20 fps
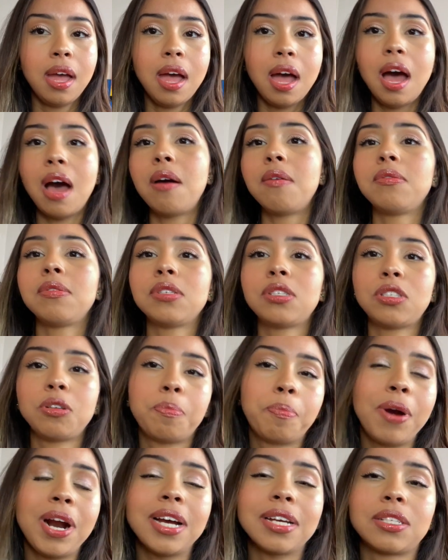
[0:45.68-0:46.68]
I was
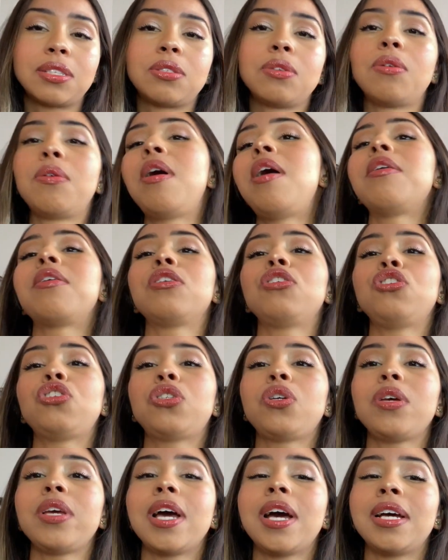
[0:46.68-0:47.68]
surprised. So I'm gonna show
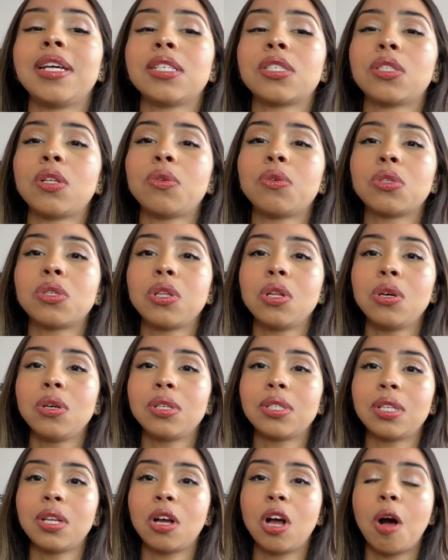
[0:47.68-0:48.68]
you guys those
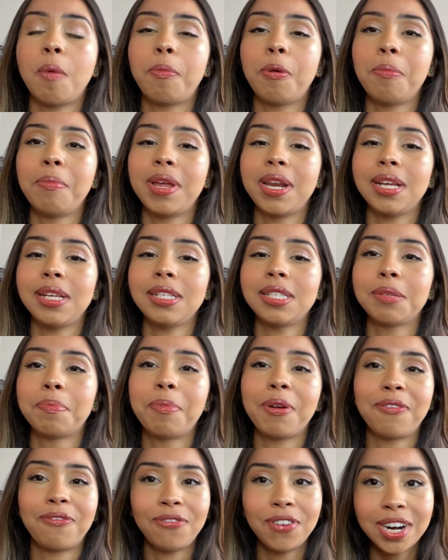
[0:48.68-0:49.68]
looks in a couple minutes.
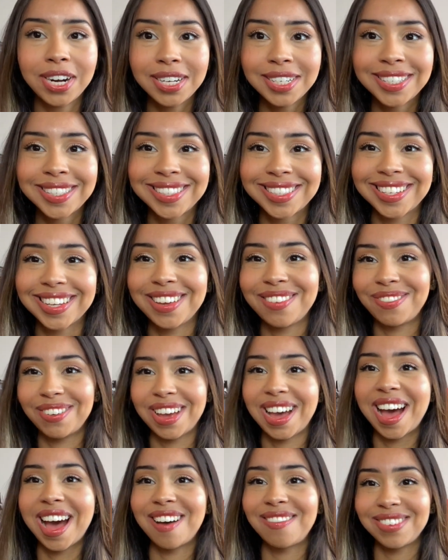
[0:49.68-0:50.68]
But first, if you
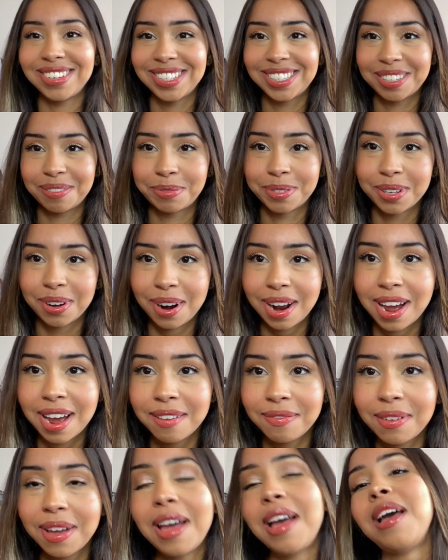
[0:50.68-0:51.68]
haven't
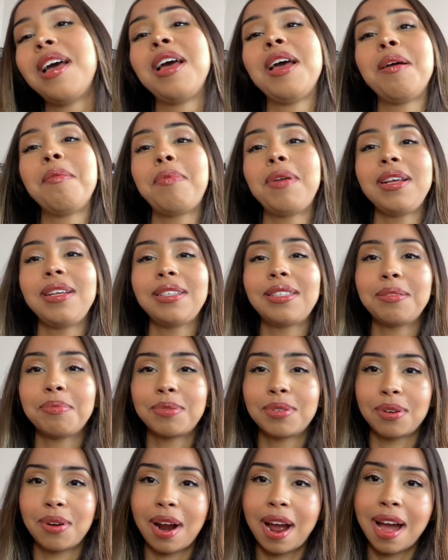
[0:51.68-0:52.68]
subscribed, please
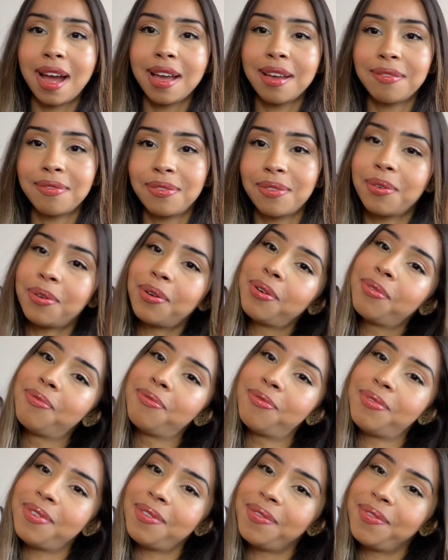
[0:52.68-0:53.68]
subscribe and
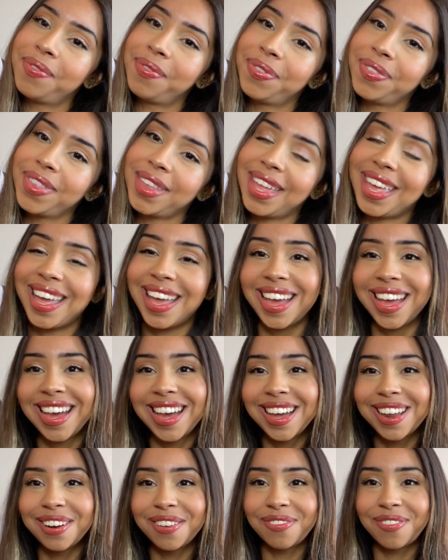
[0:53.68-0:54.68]

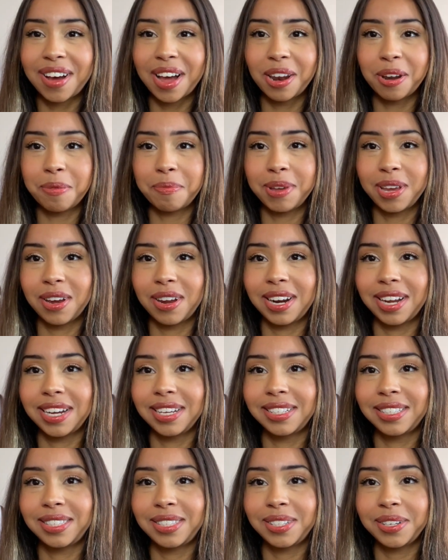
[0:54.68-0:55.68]
follow me on
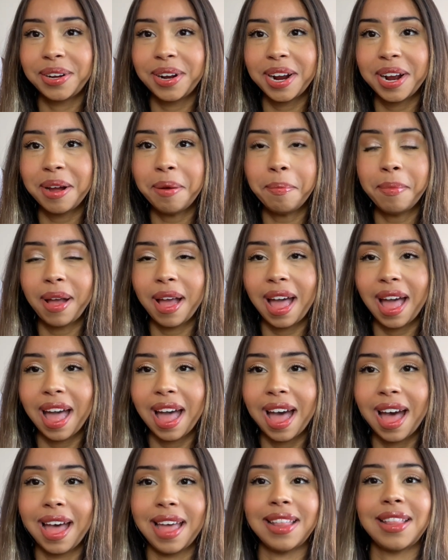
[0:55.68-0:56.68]
Instagram
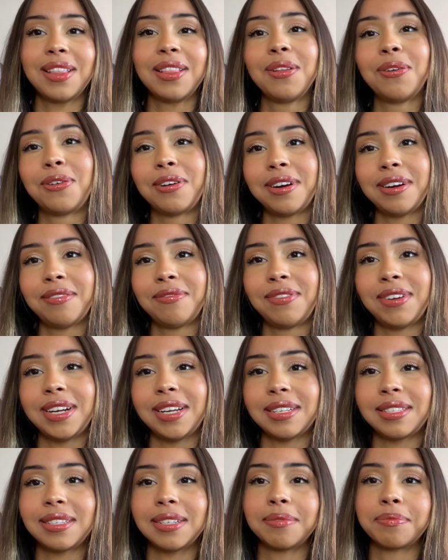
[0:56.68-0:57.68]
at Laura
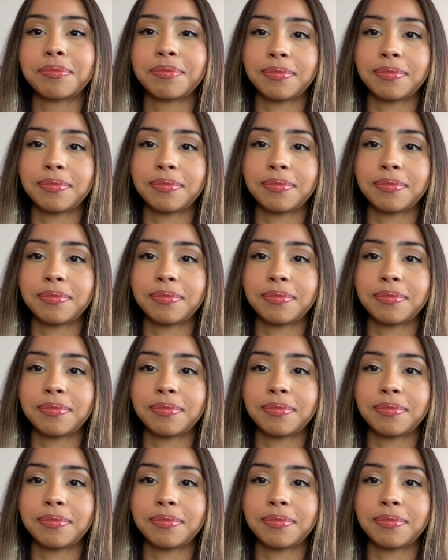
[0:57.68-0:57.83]
Vanessa.